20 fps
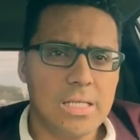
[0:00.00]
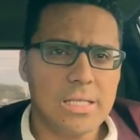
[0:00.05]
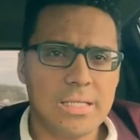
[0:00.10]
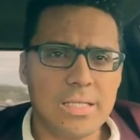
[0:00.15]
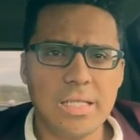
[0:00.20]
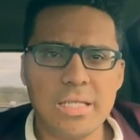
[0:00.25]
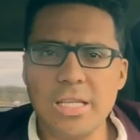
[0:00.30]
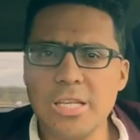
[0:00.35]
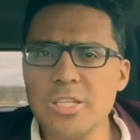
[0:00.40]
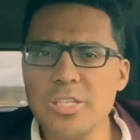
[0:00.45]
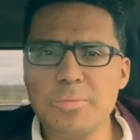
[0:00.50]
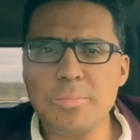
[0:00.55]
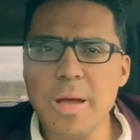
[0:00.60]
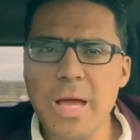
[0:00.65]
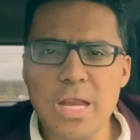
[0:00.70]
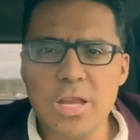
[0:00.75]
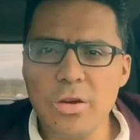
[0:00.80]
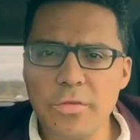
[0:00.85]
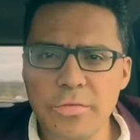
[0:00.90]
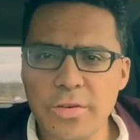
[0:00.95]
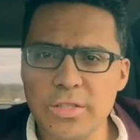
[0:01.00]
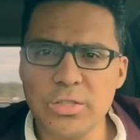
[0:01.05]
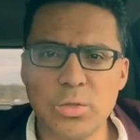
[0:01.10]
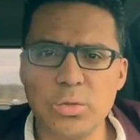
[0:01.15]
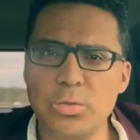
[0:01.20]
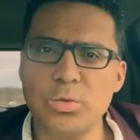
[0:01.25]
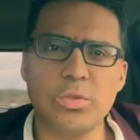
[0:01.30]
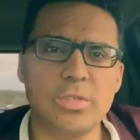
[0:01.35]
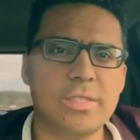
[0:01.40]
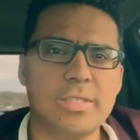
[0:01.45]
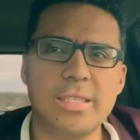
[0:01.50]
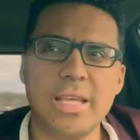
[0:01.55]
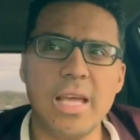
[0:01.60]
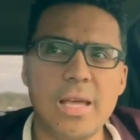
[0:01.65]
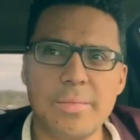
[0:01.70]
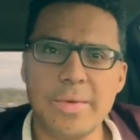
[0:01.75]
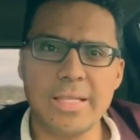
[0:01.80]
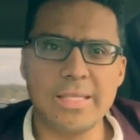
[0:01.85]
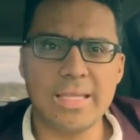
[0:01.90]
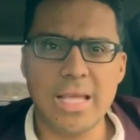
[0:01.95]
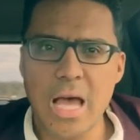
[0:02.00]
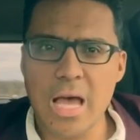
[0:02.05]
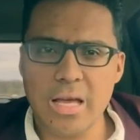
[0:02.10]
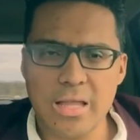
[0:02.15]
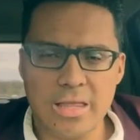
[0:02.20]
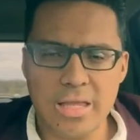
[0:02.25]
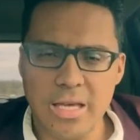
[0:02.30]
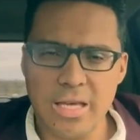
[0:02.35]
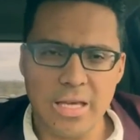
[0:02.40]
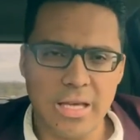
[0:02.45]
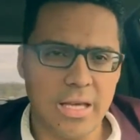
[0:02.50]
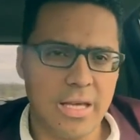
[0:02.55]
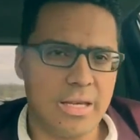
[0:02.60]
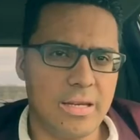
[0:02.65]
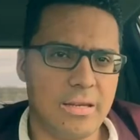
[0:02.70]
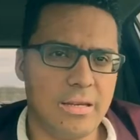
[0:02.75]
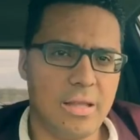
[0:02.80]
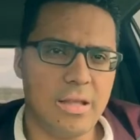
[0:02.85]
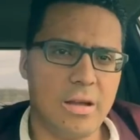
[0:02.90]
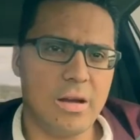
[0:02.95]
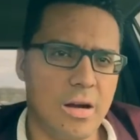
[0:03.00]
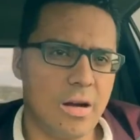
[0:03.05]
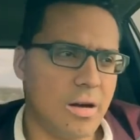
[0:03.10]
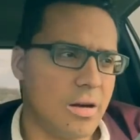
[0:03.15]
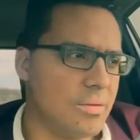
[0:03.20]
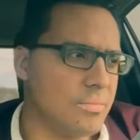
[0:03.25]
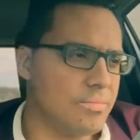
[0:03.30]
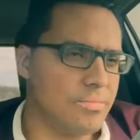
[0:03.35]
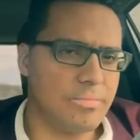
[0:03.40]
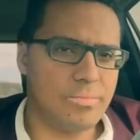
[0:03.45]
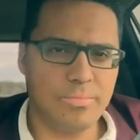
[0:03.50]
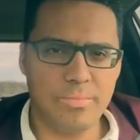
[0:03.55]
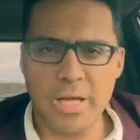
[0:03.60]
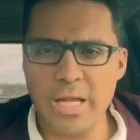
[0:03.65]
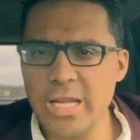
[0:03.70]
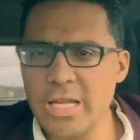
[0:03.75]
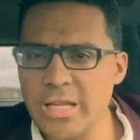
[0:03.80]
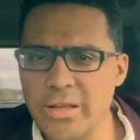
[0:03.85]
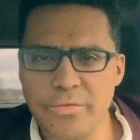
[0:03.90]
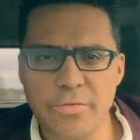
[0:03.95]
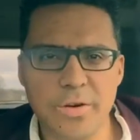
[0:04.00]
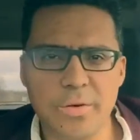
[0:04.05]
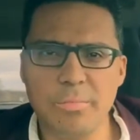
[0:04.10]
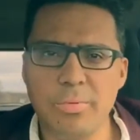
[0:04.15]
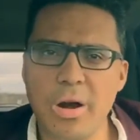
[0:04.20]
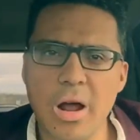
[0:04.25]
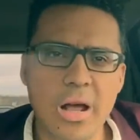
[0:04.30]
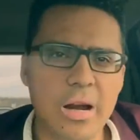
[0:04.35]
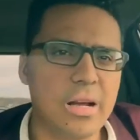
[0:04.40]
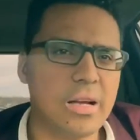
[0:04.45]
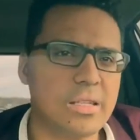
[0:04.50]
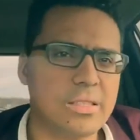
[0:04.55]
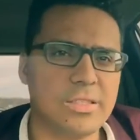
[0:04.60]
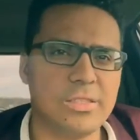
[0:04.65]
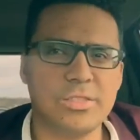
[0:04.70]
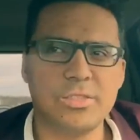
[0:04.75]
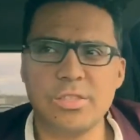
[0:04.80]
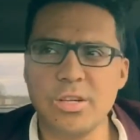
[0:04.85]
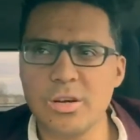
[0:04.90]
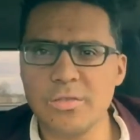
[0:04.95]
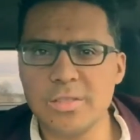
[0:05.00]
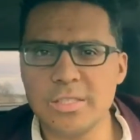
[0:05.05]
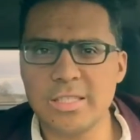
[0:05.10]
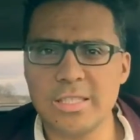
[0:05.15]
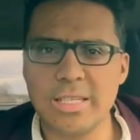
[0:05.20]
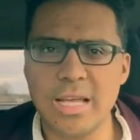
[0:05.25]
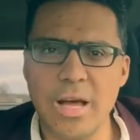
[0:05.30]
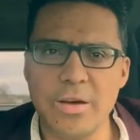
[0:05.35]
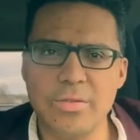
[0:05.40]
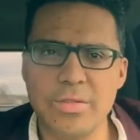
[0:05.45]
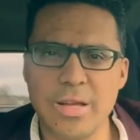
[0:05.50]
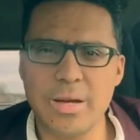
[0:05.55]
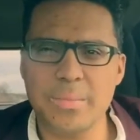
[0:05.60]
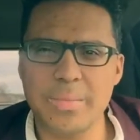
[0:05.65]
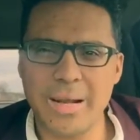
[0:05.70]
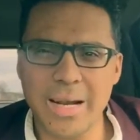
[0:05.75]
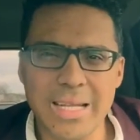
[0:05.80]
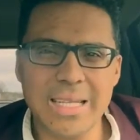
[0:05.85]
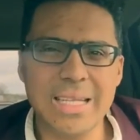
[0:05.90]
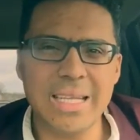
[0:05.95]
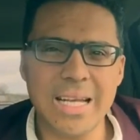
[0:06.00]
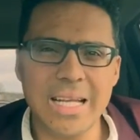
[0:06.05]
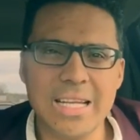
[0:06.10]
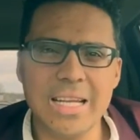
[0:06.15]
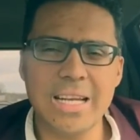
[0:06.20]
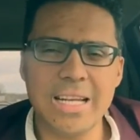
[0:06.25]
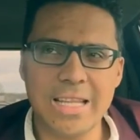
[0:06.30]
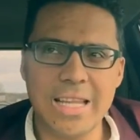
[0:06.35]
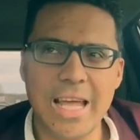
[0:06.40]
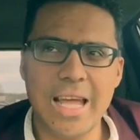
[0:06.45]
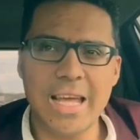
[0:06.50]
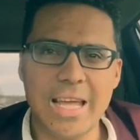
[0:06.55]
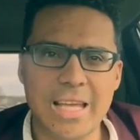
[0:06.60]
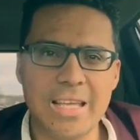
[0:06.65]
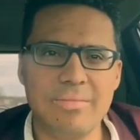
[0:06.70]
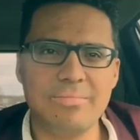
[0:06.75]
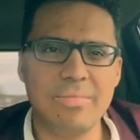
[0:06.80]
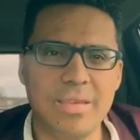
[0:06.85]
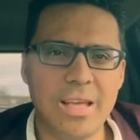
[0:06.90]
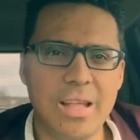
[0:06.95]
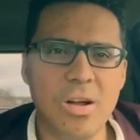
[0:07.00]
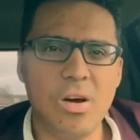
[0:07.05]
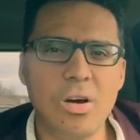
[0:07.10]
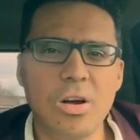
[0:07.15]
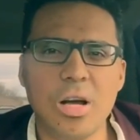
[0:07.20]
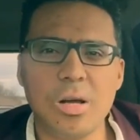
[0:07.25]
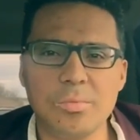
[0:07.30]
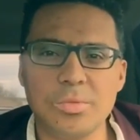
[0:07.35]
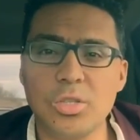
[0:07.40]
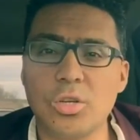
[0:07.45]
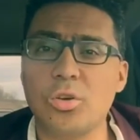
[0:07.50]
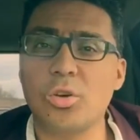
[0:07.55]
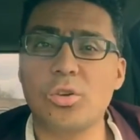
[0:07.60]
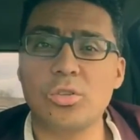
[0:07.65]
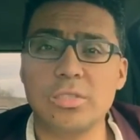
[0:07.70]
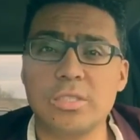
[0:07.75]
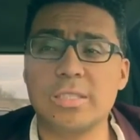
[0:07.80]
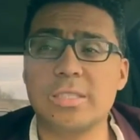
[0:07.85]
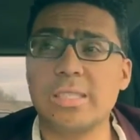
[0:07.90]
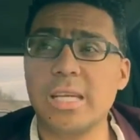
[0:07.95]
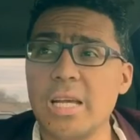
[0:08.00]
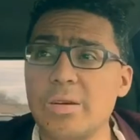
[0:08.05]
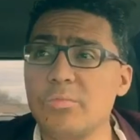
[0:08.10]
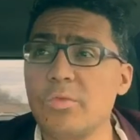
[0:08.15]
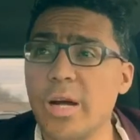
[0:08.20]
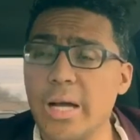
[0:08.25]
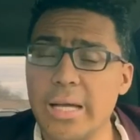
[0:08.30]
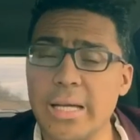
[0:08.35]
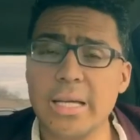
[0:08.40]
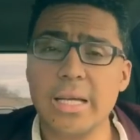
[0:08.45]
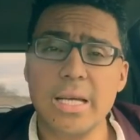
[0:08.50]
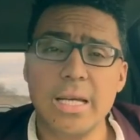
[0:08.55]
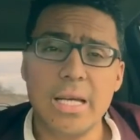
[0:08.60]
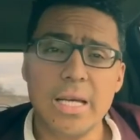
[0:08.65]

See, there's many of us who do the same exact thing, and there are many different products and services out there, but at the end of the day, it all comes across the same way.